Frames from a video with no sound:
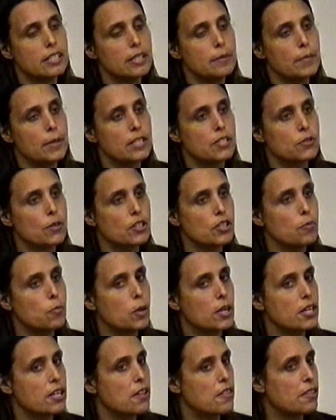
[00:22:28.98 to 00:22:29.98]
Nixon
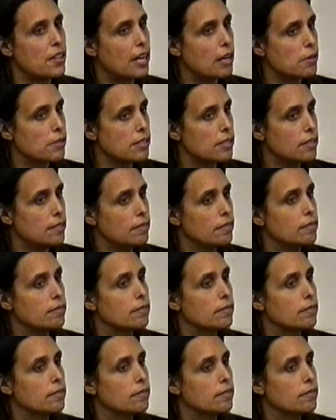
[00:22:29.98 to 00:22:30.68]
administration wanted 1,000.